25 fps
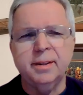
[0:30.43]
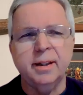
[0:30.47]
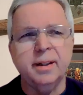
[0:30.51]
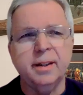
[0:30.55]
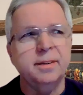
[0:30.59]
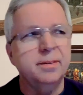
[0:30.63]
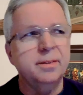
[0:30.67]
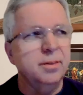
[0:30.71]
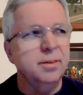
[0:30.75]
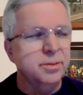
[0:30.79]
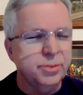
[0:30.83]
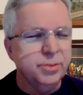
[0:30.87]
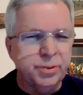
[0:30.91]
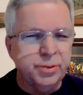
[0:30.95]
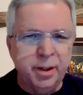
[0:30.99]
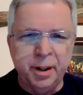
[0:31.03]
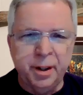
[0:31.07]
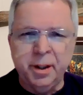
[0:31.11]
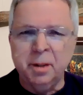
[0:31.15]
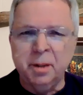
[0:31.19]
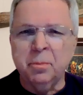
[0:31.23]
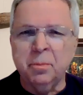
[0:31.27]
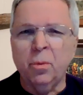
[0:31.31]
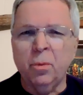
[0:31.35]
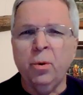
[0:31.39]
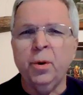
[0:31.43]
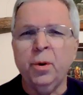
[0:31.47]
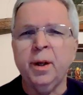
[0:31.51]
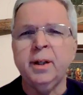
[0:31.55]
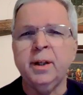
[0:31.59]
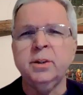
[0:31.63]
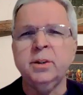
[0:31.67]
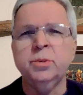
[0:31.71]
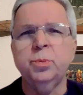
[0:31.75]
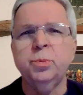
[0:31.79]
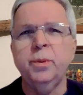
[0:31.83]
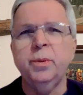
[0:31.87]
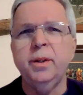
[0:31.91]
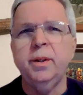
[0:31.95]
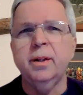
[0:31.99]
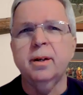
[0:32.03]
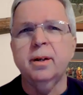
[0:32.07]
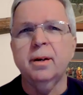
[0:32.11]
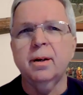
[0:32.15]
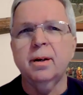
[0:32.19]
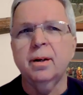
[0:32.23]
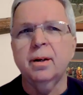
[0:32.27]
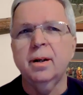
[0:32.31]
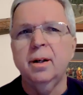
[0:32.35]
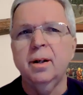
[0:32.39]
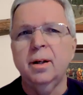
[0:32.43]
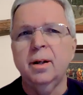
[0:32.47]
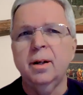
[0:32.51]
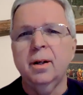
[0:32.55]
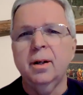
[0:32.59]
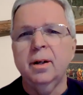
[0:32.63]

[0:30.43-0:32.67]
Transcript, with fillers: And on Sunday mornings, we are